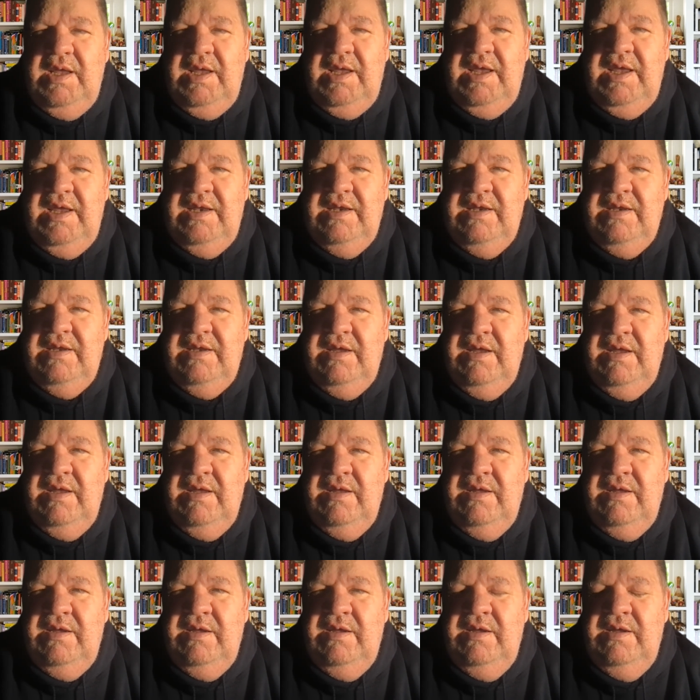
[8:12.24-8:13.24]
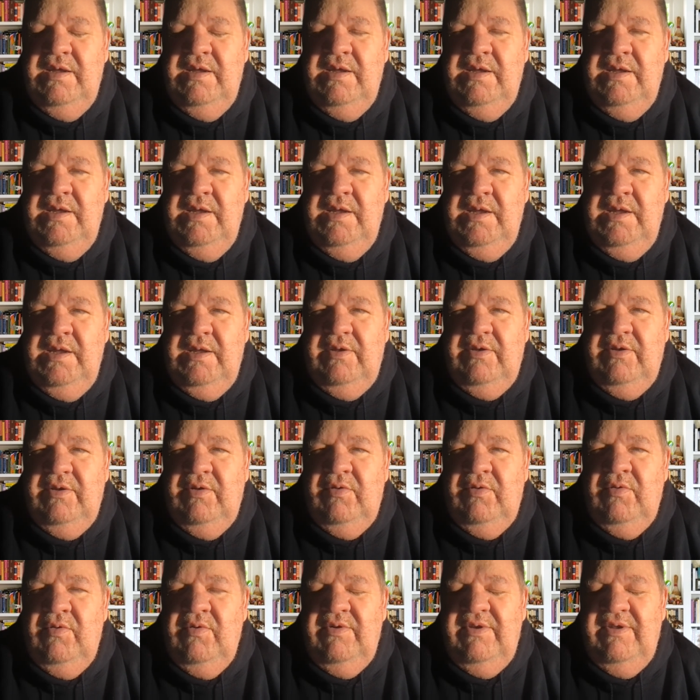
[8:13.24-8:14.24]
And uh, the
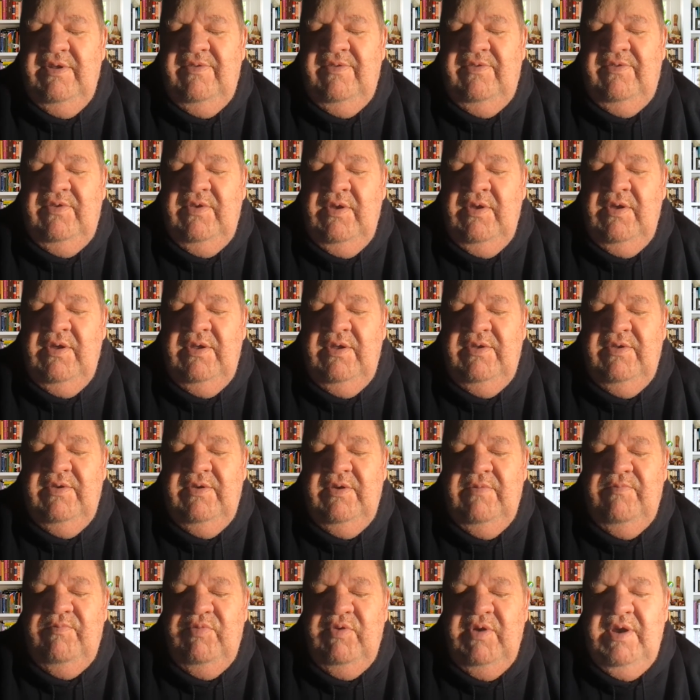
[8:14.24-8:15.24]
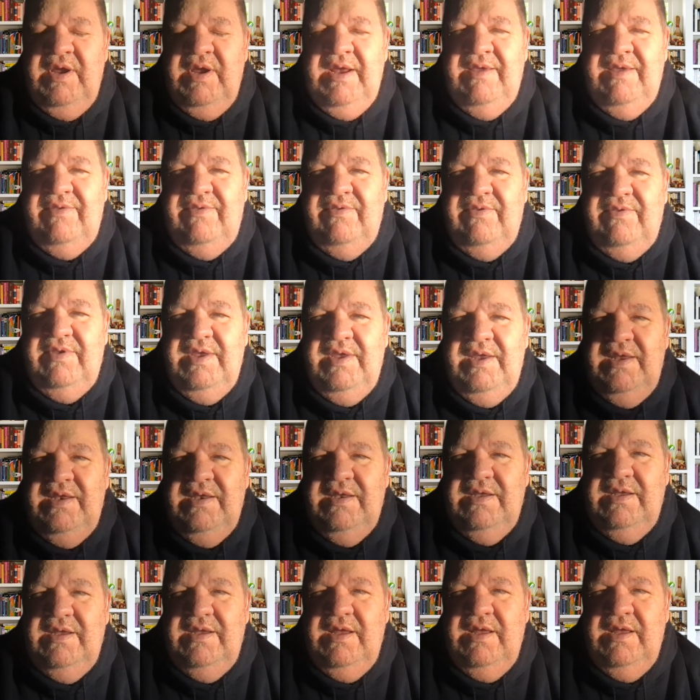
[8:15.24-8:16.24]
Lord has heard your prayers
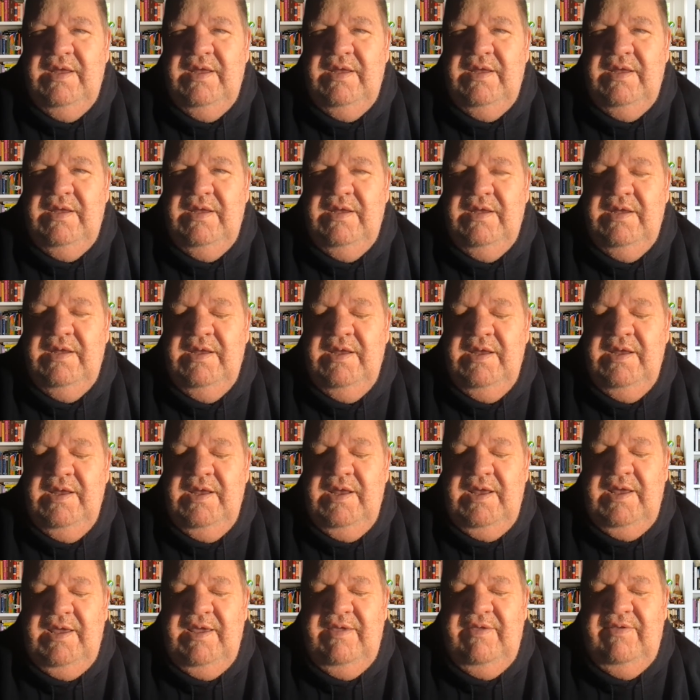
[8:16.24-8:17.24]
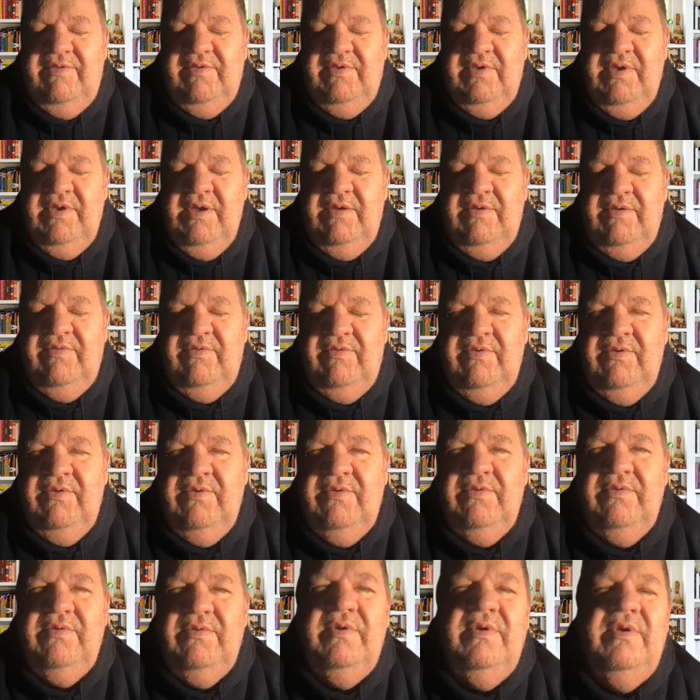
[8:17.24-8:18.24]
and uh, He's going
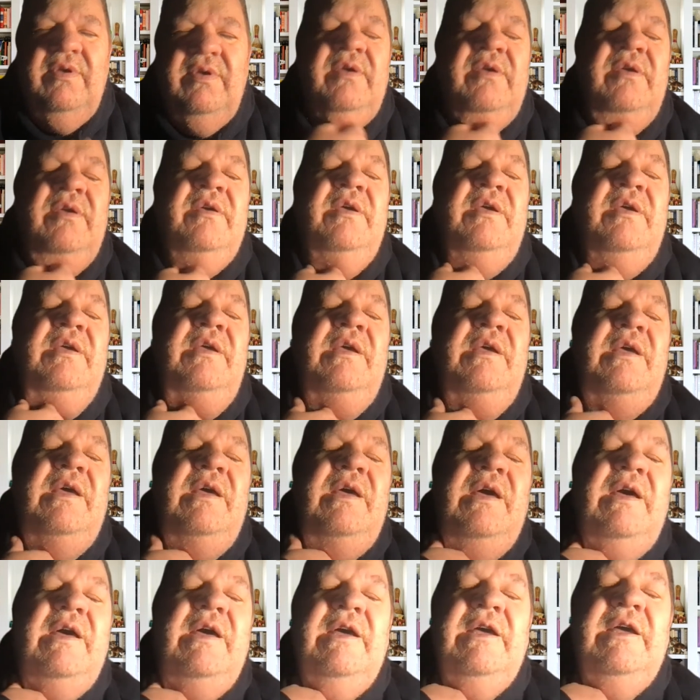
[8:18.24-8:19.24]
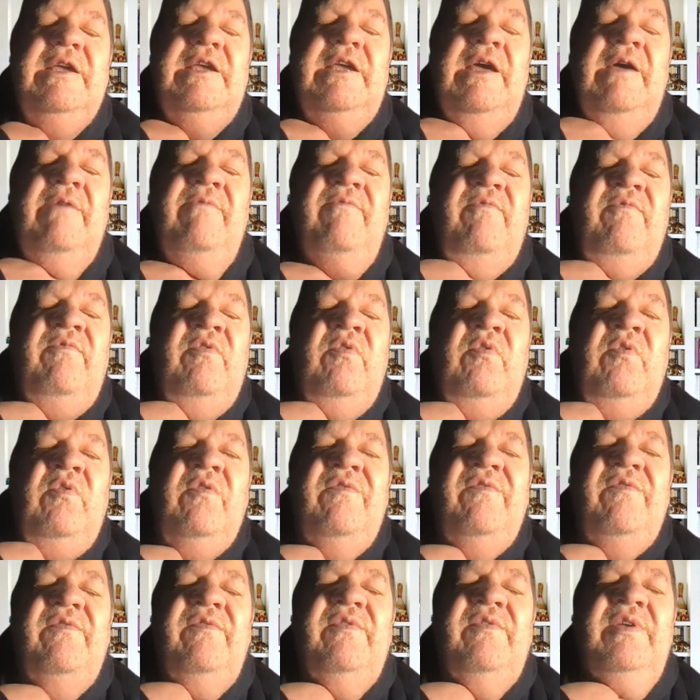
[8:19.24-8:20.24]
to uh, come
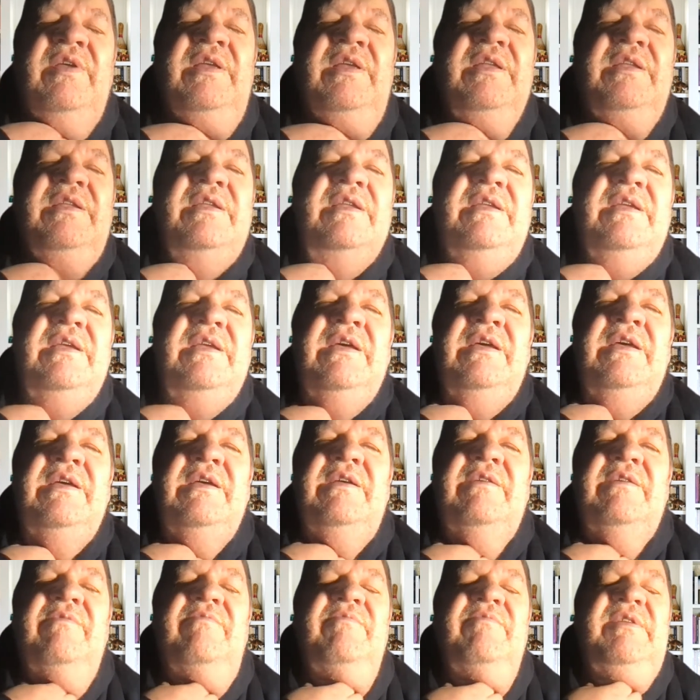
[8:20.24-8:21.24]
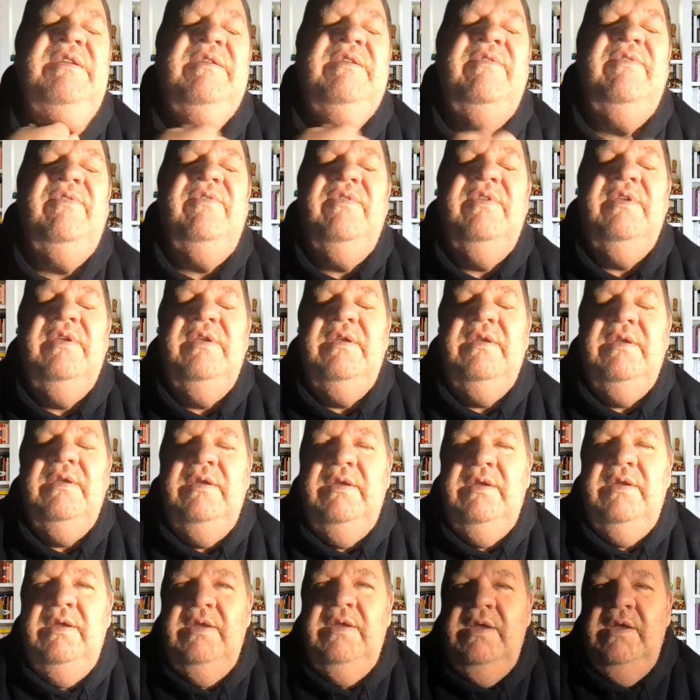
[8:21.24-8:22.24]
forth and uh, minister
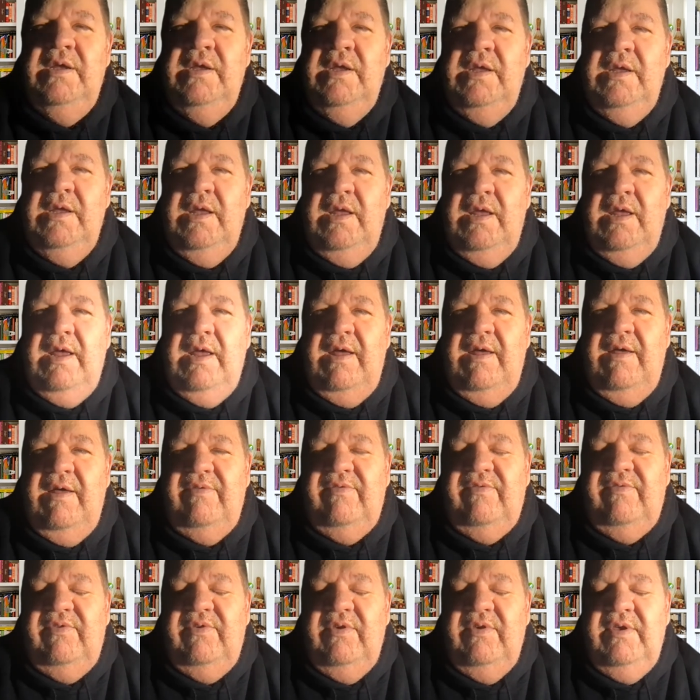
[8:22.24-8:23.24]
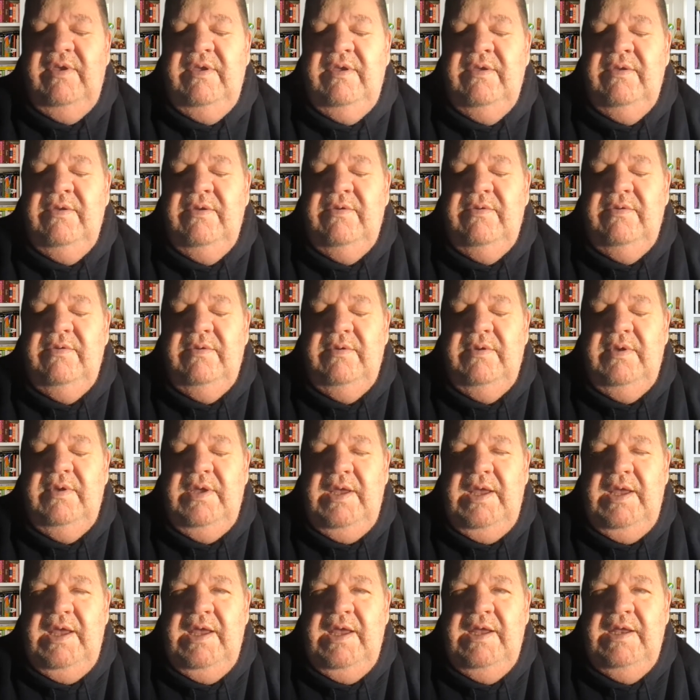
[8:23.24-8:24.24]
uh, to you.
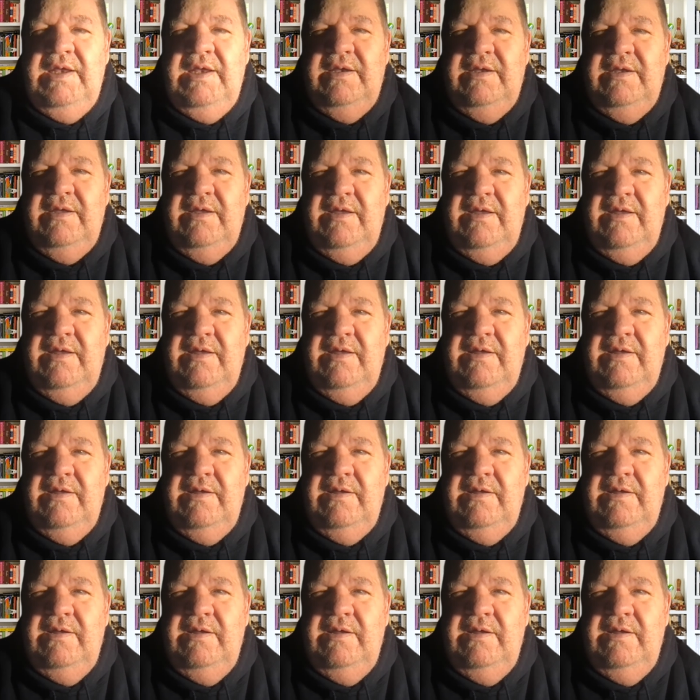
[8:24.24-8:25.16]
And uh,